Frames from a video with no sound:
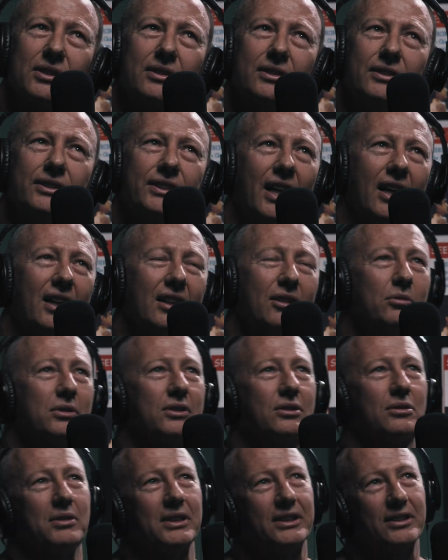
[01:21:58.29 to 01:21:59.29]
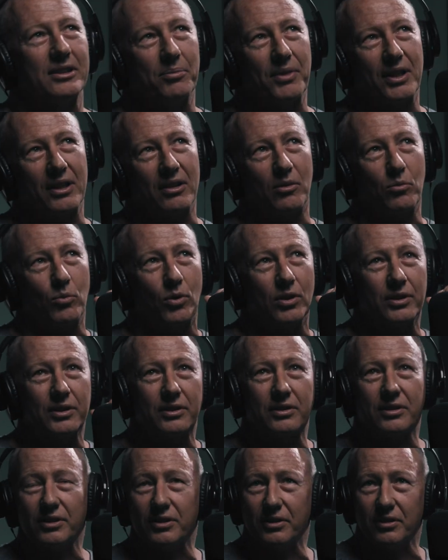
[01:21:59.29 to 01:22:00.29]
It was always something I
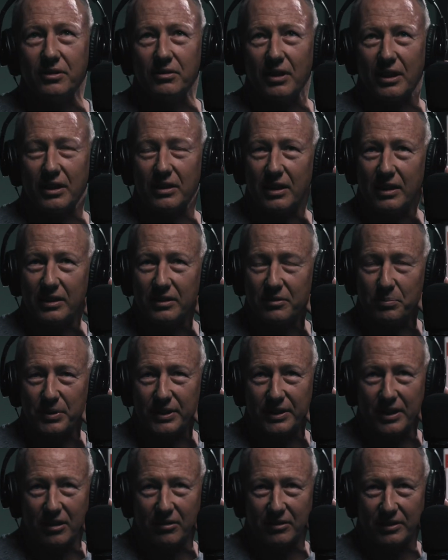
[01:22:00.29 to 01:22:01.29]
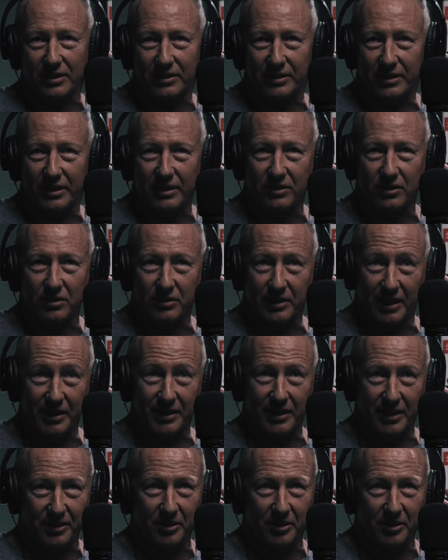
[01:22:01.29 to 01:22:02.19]
wanted to do, and as bizarre as that sounds, a